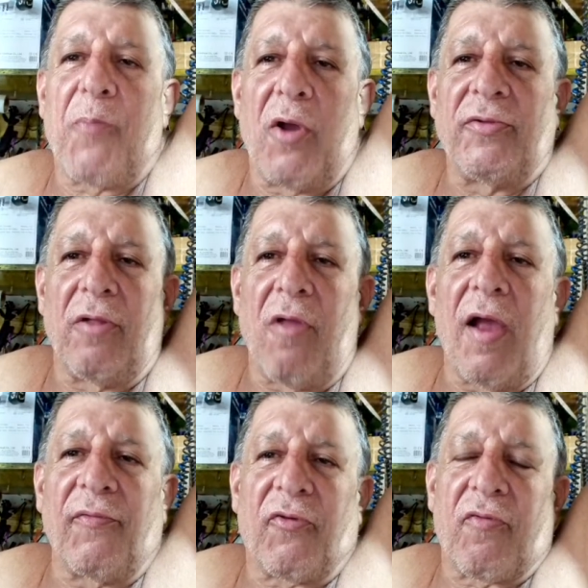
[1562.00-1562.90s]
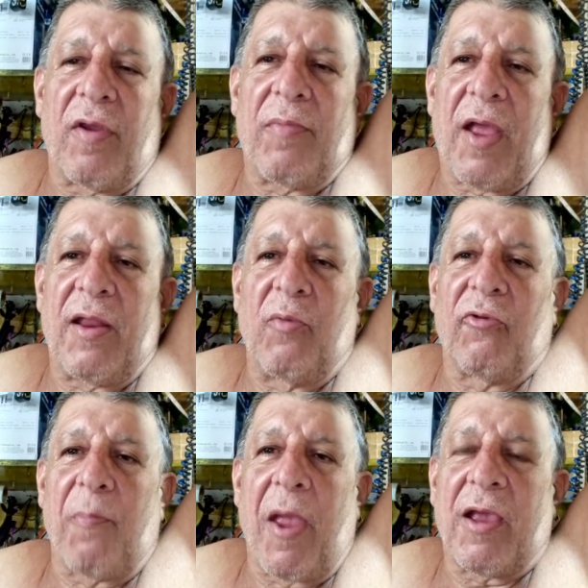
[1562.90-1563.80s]
on the live stream that he
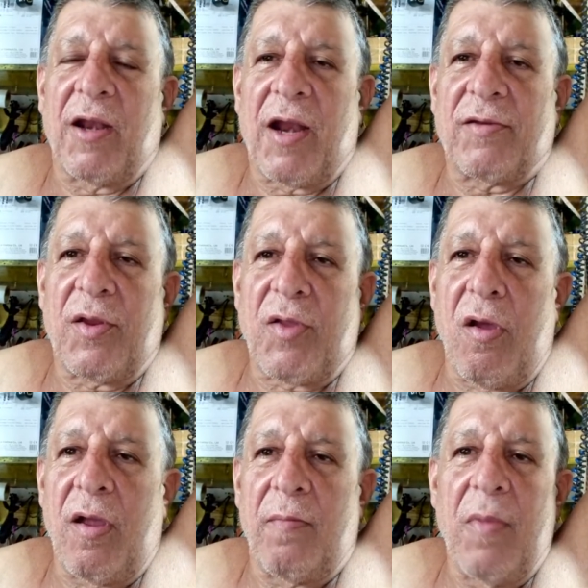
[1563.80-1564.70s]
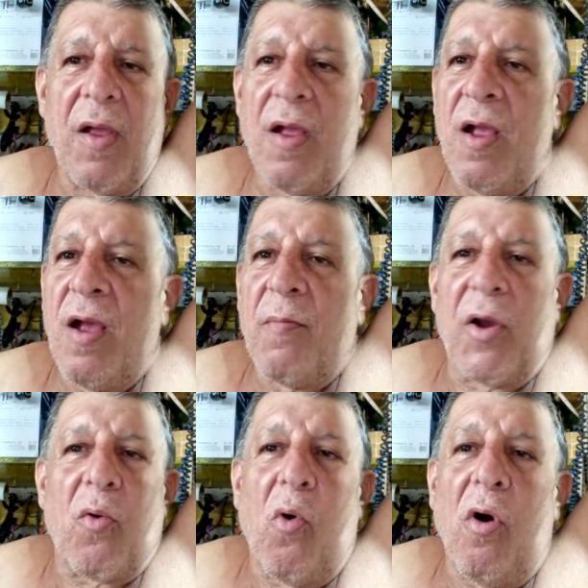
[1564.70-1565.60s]
was making at the time.
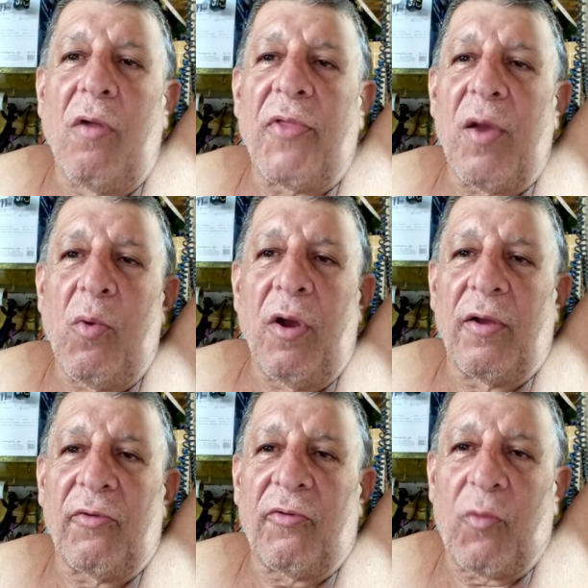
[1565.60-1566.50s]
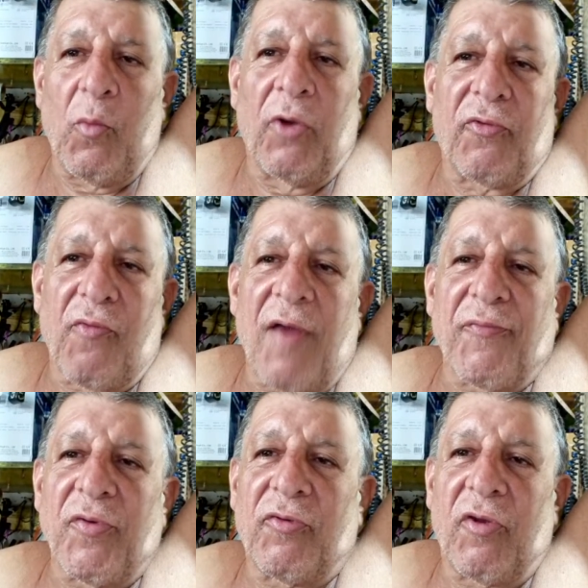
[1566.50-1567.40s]
But all there was
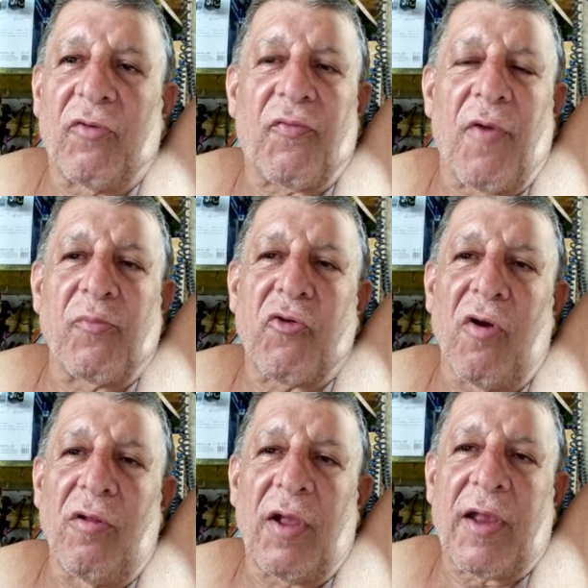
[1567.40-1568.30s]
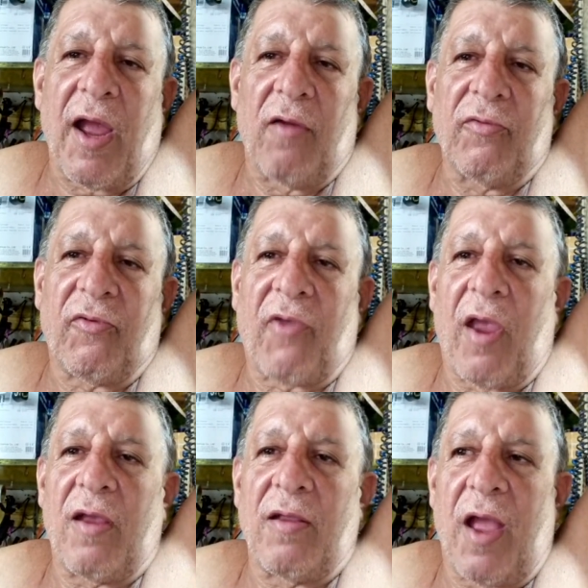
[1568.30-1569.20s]
references from troll accounts
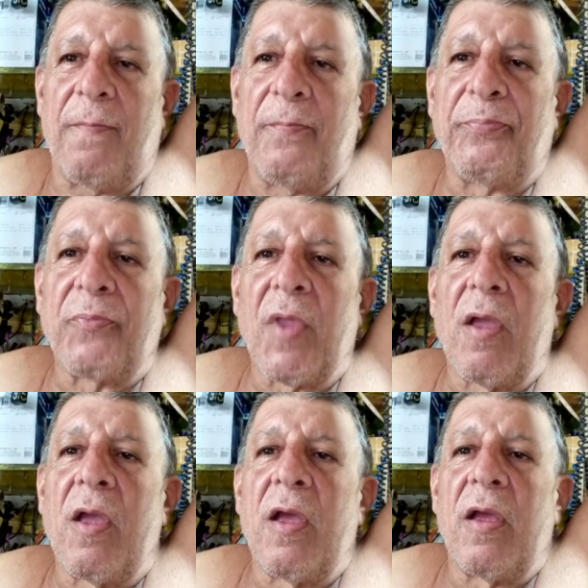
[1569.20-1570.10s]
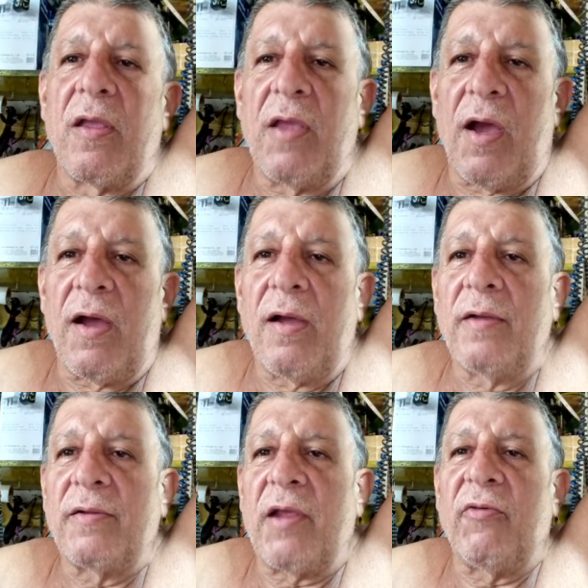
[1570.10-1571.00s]
saying that, yeah,
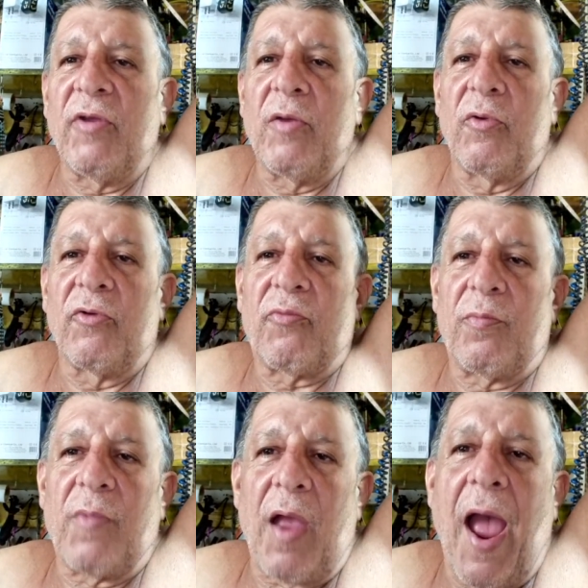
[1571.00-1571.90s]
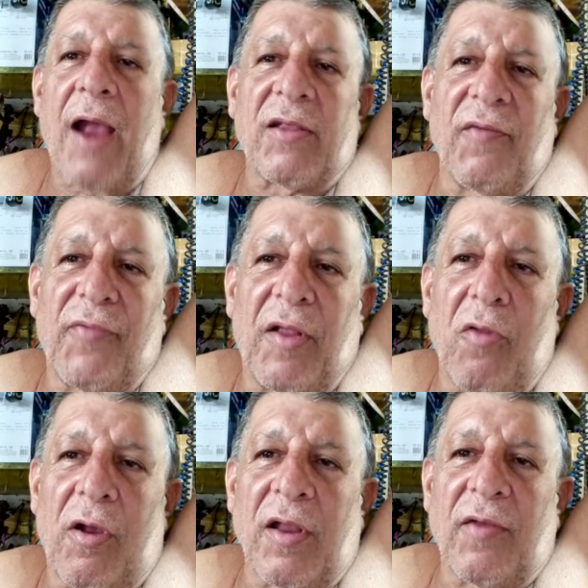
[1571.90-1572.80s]
Daisy was actively
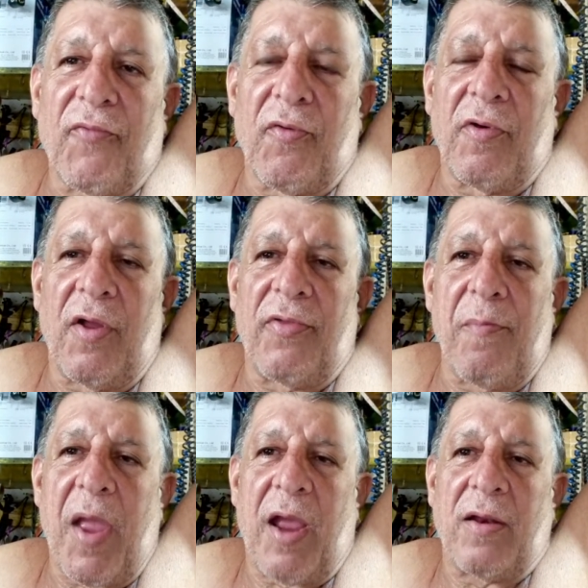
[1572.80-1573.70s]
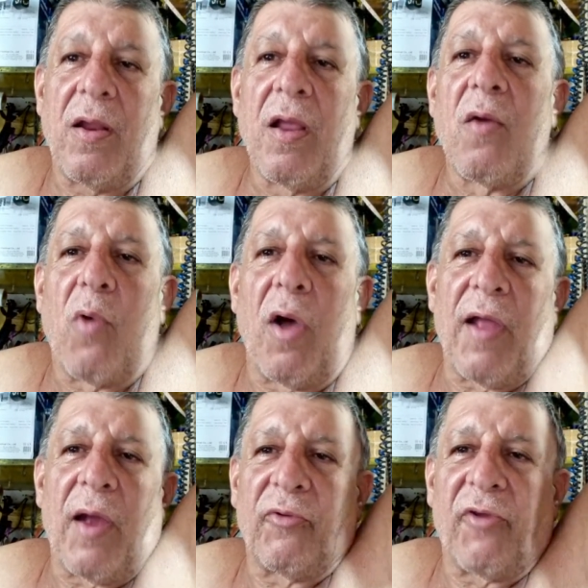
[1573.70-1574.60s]
looking for another man while
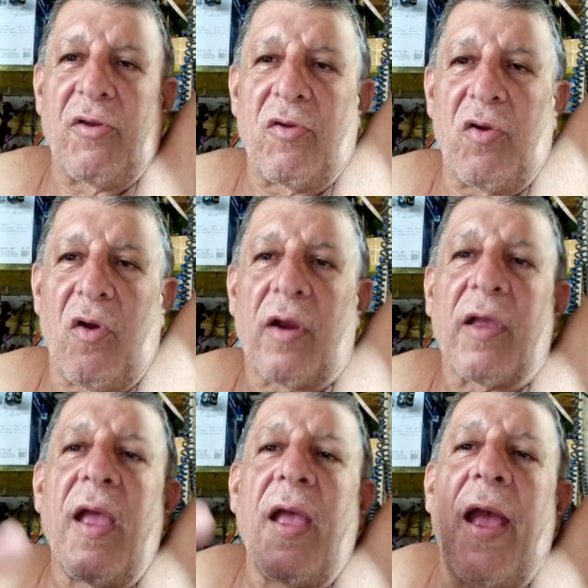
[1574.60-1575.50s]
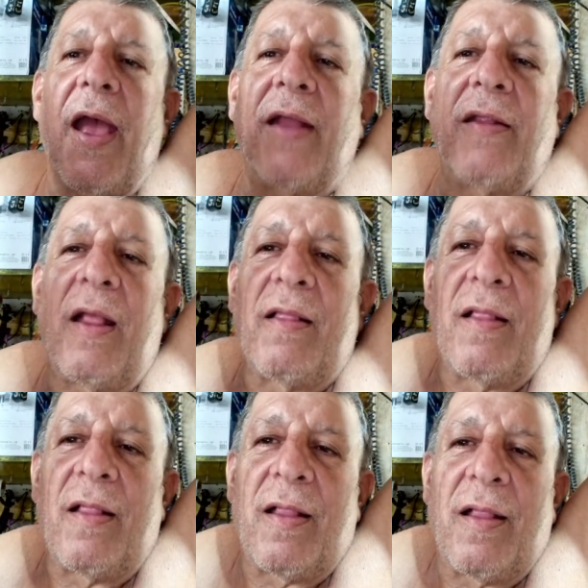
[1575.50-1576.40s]
I was in New York. And
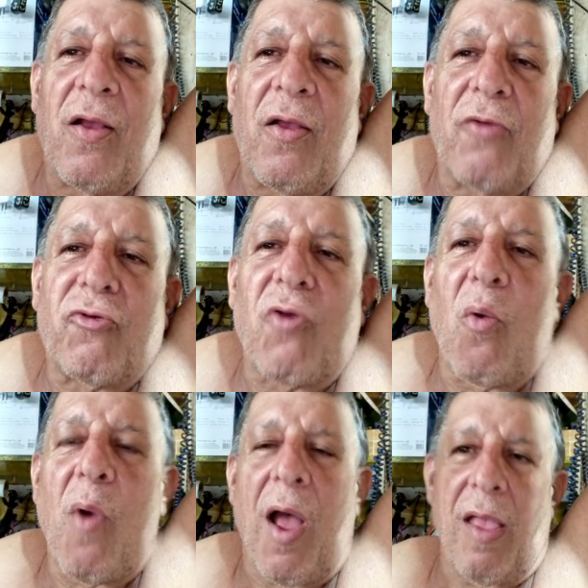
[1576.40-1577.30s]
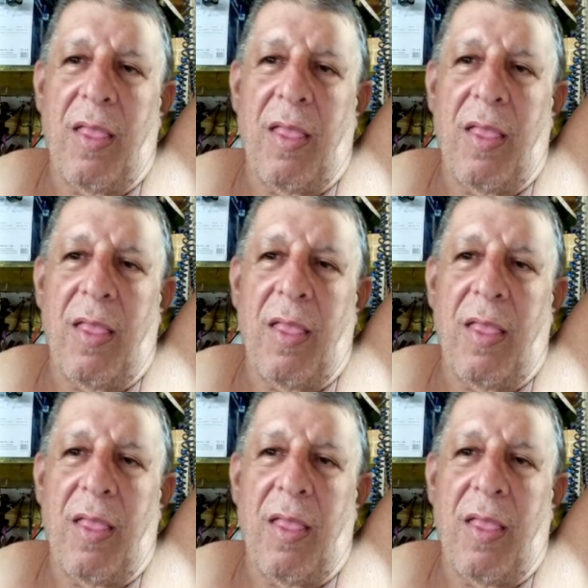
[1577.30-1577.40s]
so what?